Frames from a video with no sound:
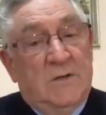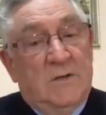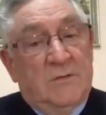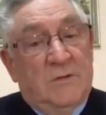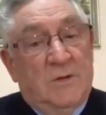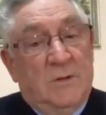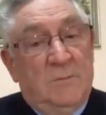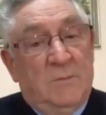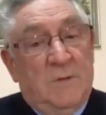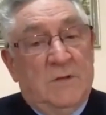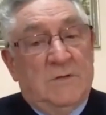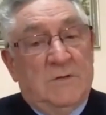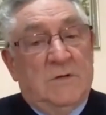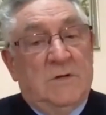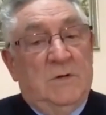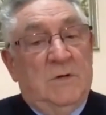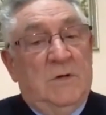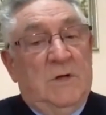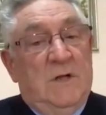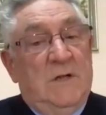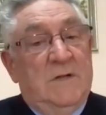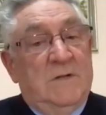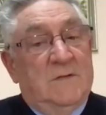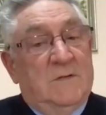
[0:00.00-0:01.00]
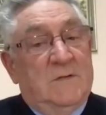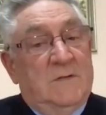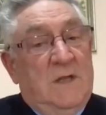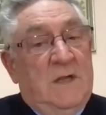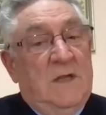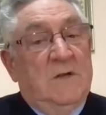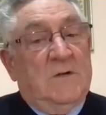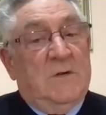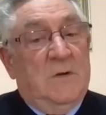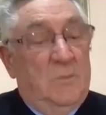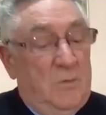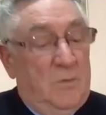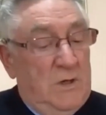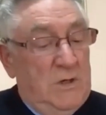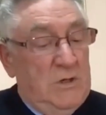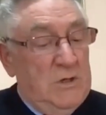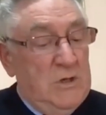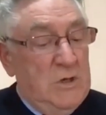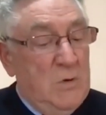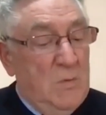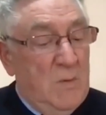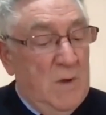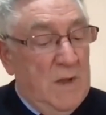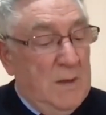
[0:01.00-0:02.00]
as I mentioned, is there to
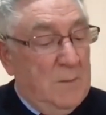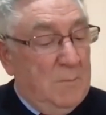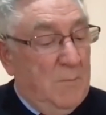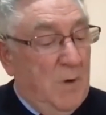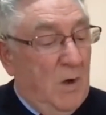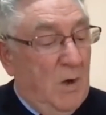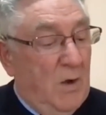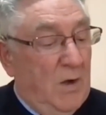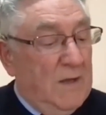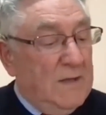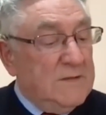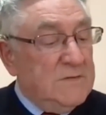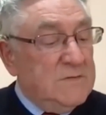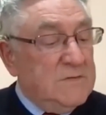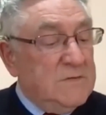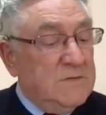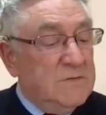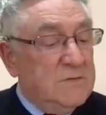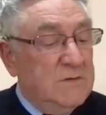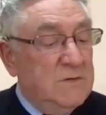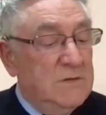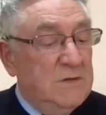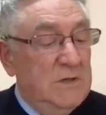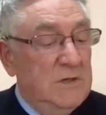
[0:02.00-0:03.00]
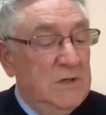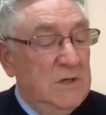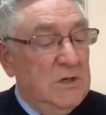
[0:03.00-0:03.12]
renew our minds,